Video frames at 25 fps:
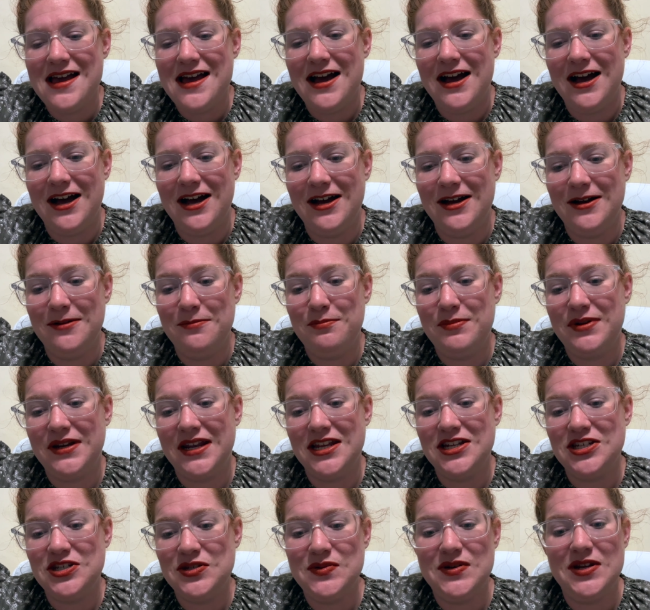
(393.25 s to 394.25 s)
um but I
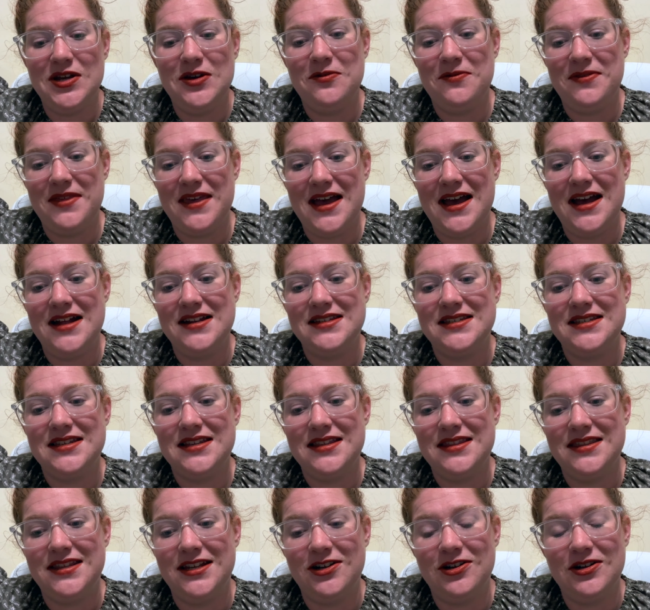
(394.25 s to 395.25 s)
do know that
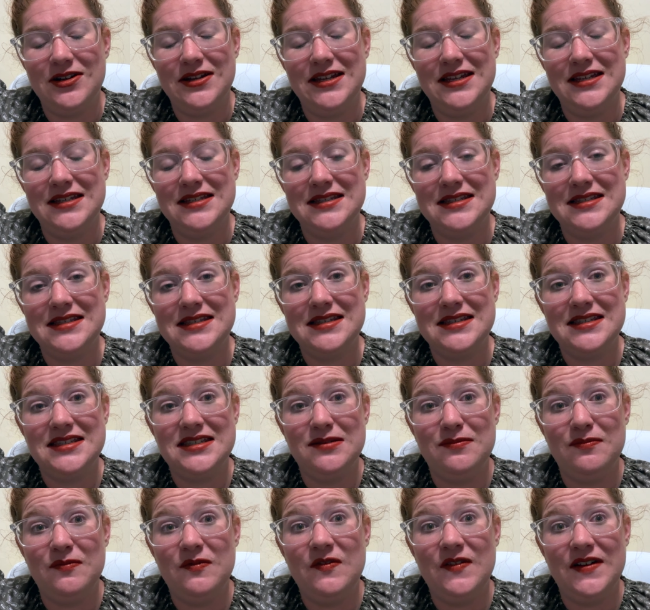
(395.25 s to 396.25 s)
there is
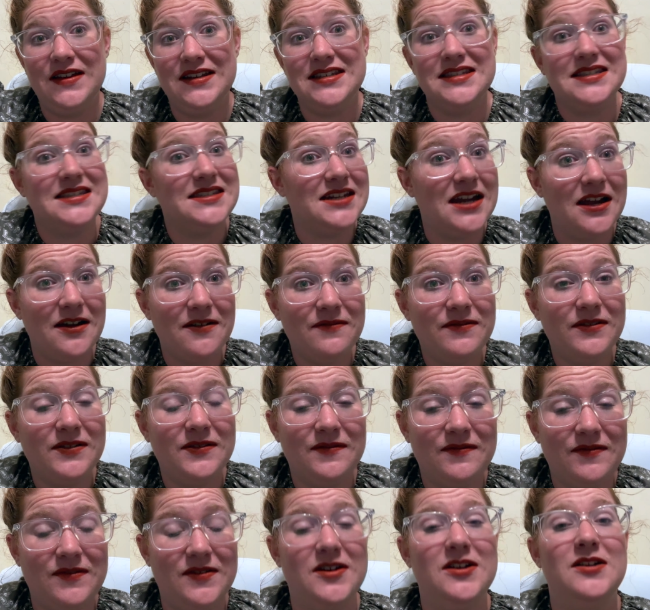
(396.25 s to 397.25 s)
some fun stuff
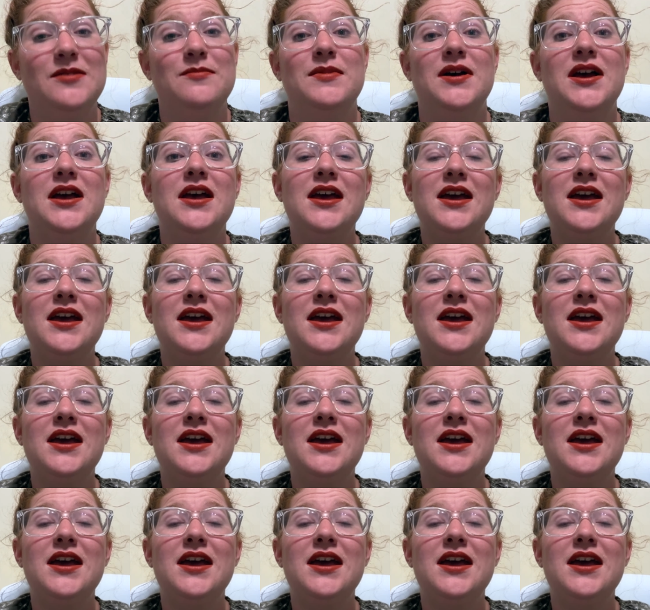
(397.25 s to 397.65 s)
from